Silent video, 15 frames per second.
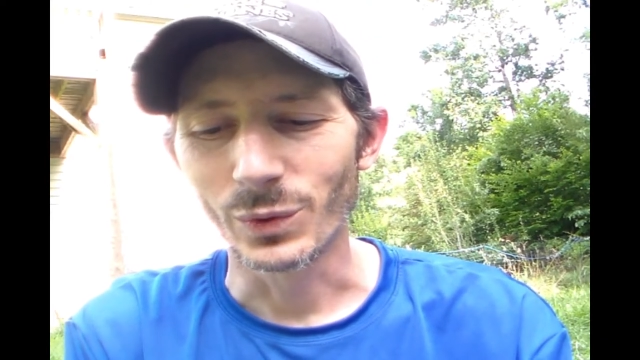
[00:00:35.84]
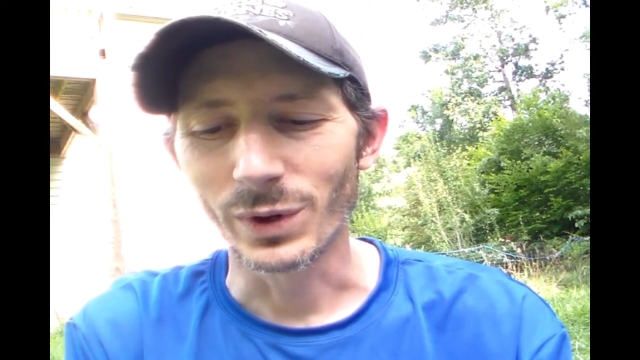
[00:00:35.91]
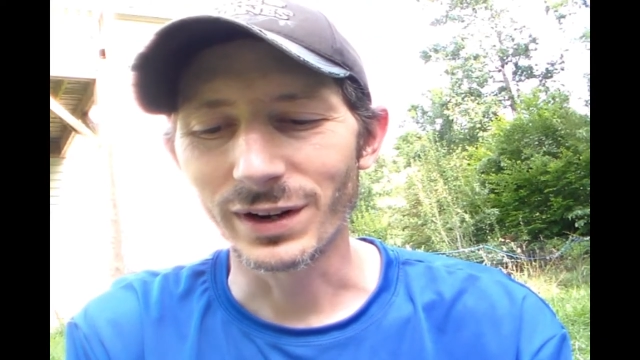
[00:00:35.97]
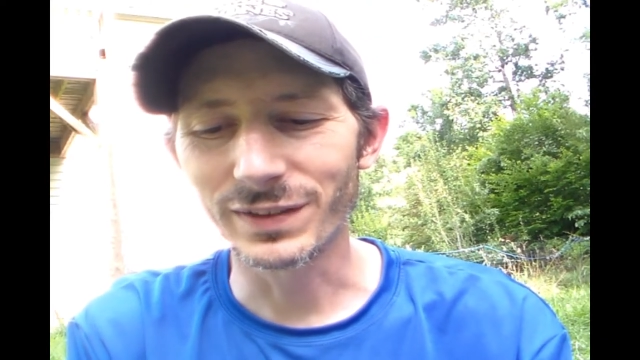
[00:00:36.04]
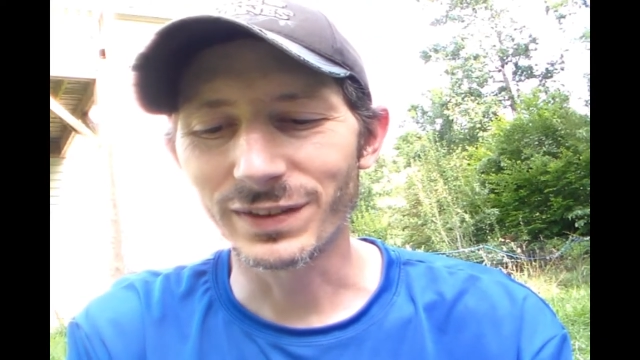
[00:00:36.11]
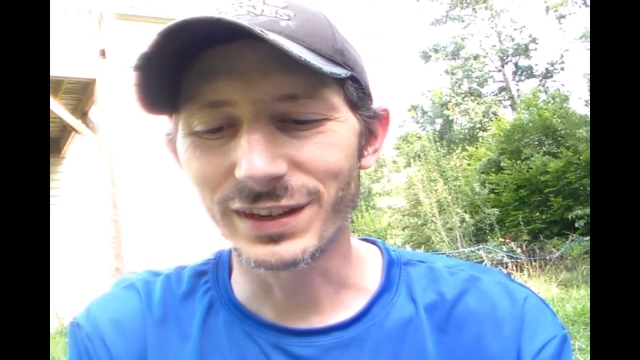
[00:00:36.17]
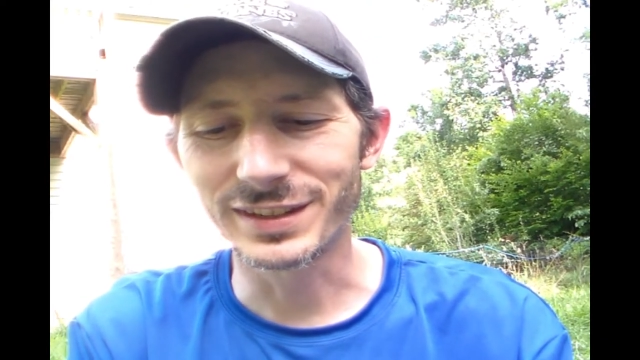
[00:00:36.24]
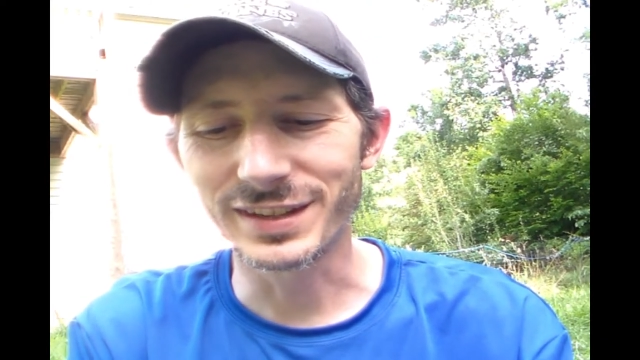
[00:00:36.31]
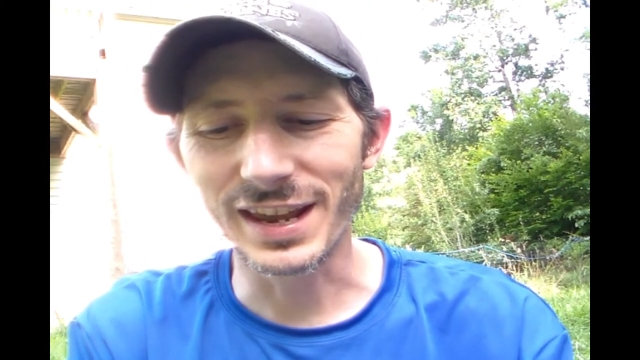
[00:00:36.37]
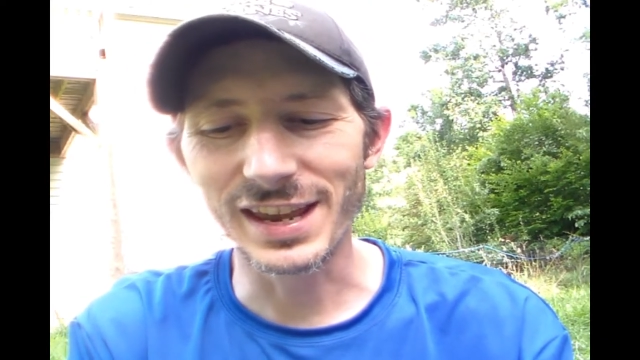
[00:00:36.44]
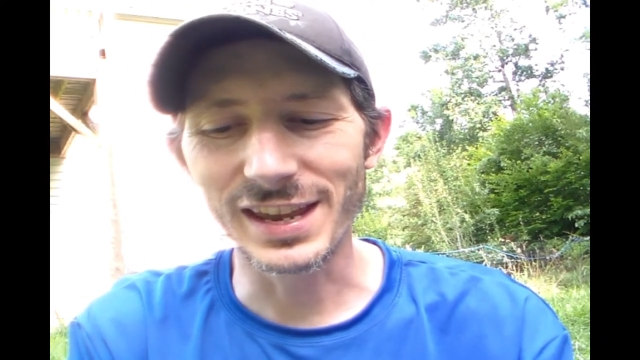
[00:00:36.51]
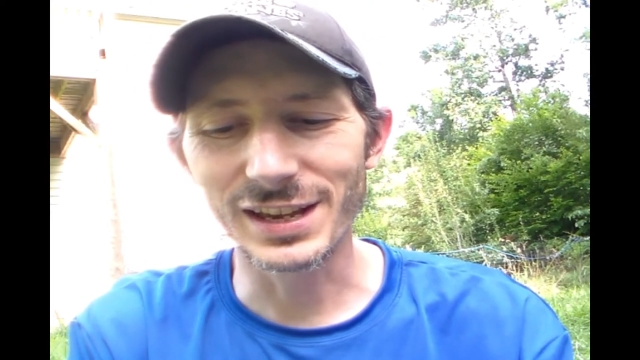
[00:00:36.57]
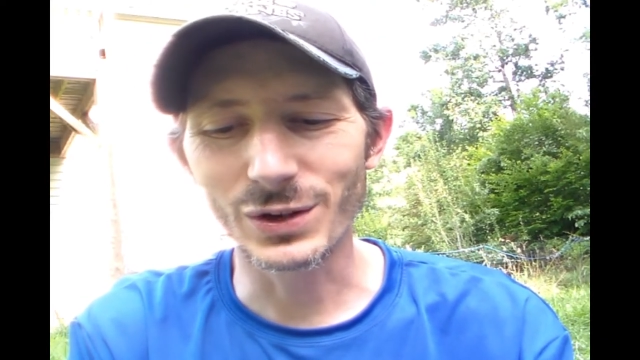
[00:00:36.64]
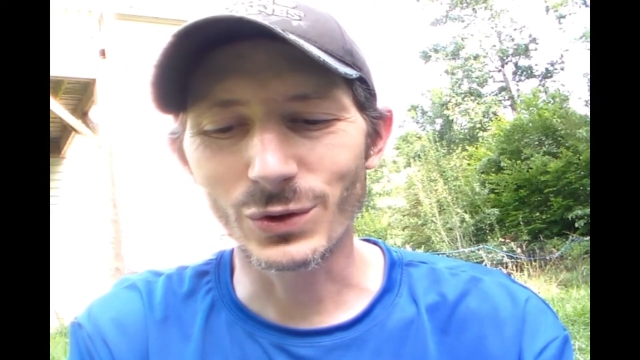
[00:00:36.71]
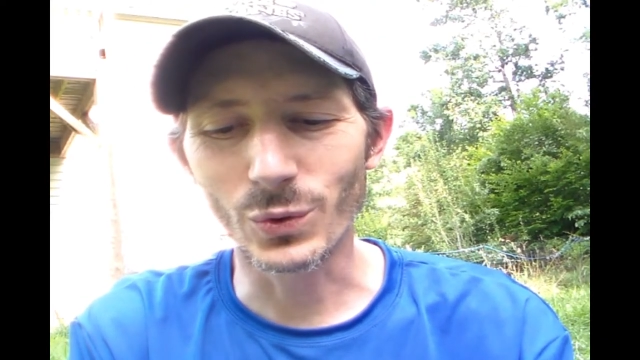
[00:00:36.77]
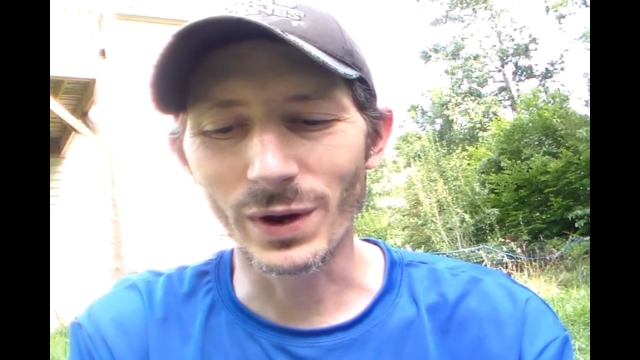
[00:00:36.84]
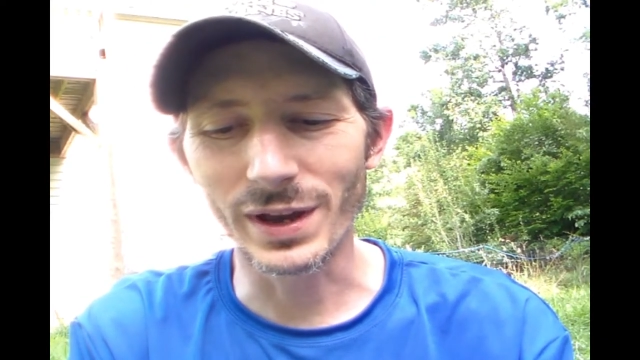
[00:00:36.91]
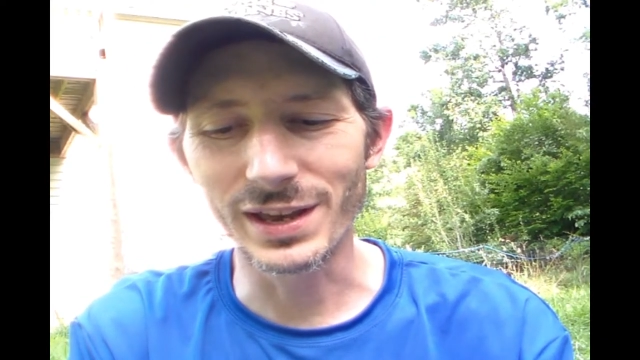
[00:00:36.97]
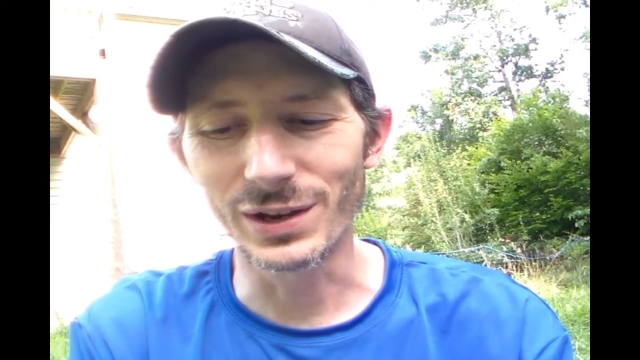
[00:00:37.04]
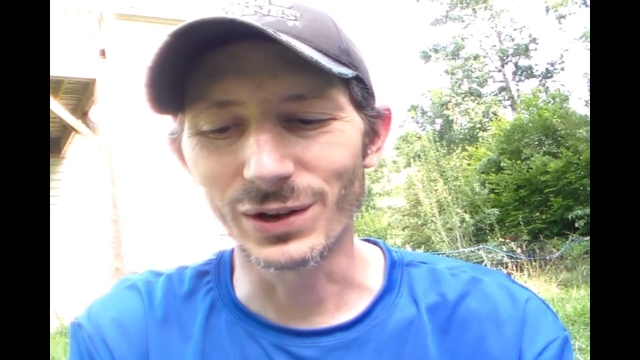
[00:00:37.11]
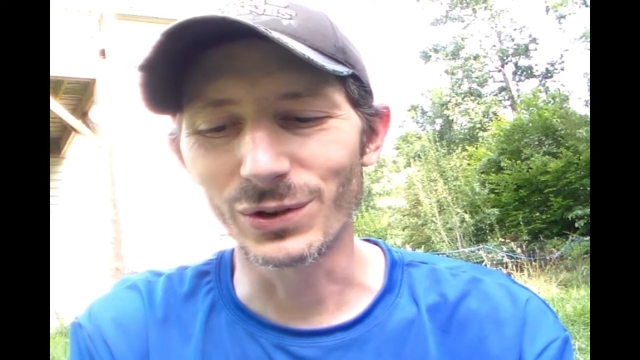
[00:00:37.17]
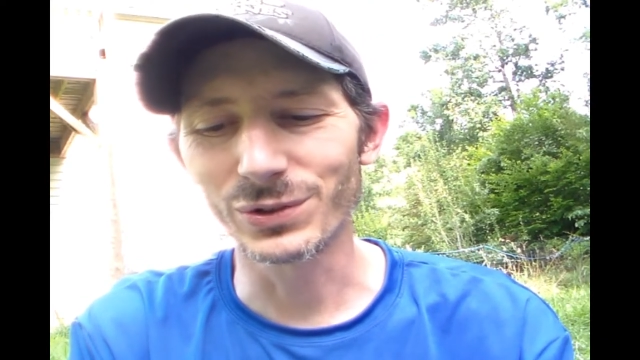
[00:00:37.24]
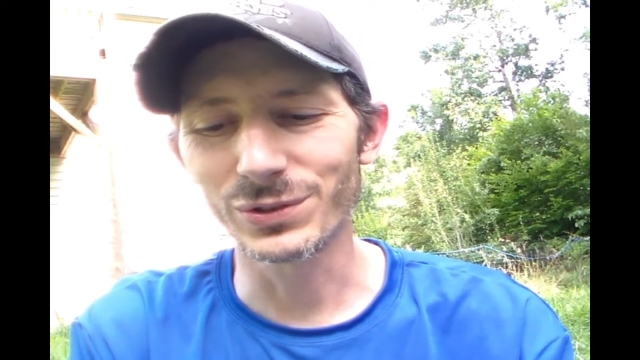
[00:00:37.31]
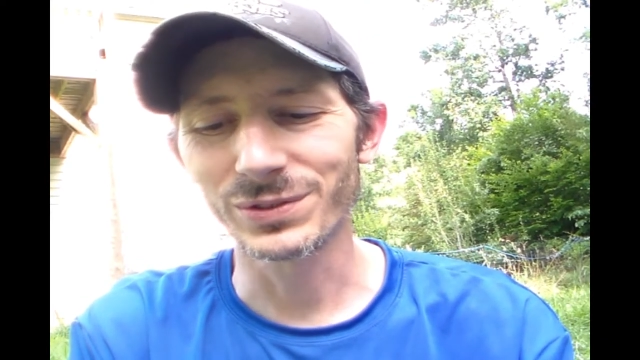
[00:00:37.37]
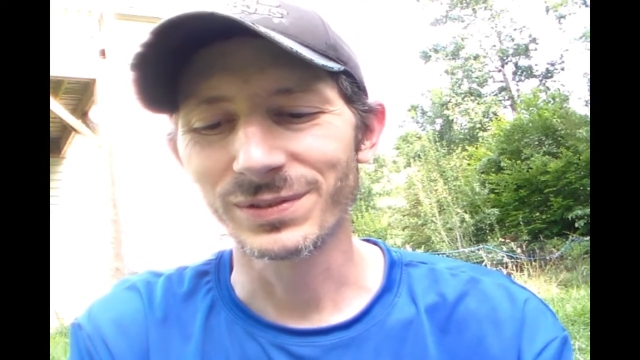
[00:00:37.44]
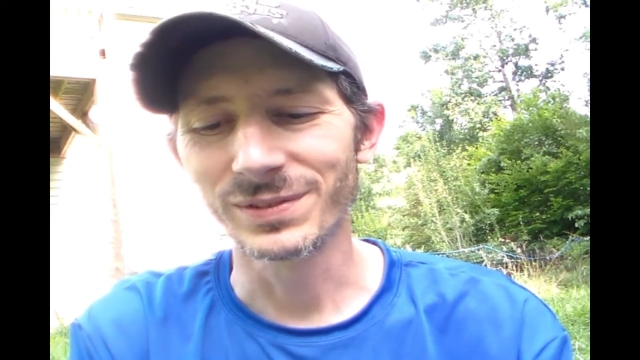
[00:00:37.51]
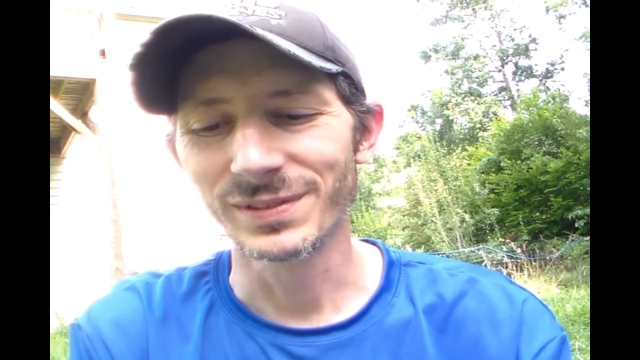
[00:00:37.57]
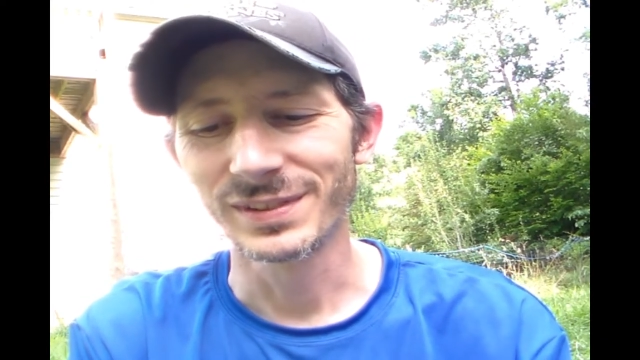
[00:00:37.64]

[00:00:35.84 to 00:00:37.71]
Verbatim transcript: one of the damn quails